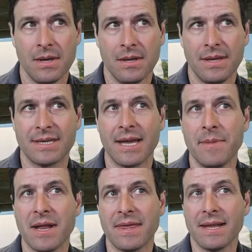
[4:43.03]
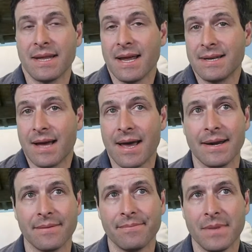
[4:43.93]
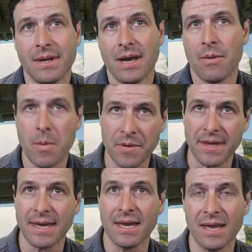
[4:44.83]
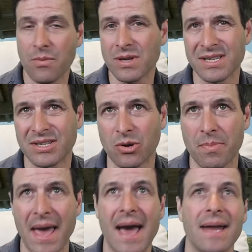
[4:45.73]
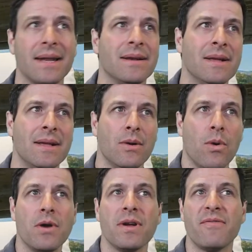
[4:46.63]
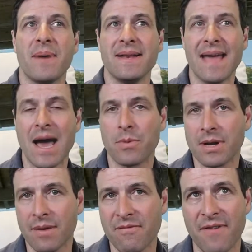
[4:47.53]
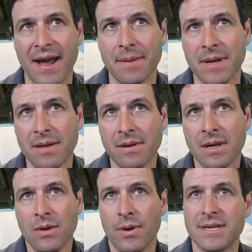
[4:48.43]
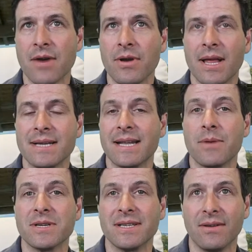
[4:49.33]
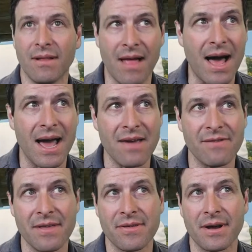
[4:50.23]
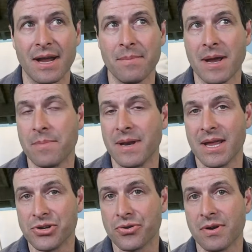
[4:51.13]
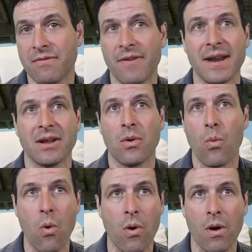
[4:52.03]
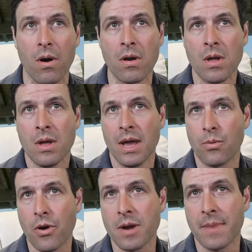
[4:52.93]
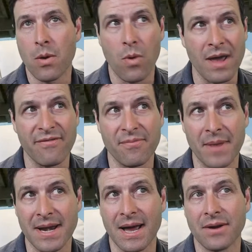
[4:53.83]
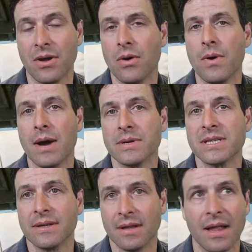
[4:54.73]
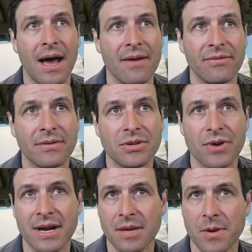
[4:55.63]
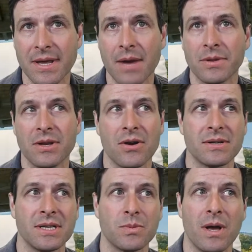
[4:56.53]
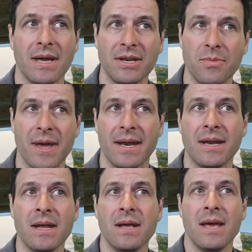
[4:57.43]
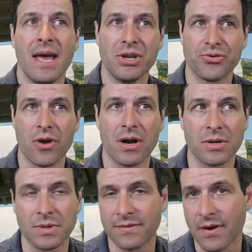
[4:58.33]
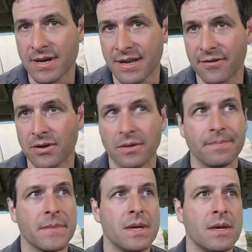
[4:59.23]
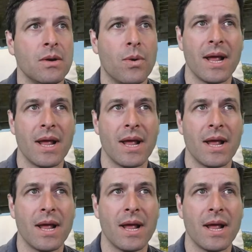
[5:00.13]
This led me to think that I had died. I remember thinking it wasn't so bad and wondering if my dad would come find me. Once I realized that I was still alive, I thought I might have been injured in fighting in a war and worried my wife might not know I was still alive. Trying to communicate with the nurses while intubated and drugged was very difficult. What I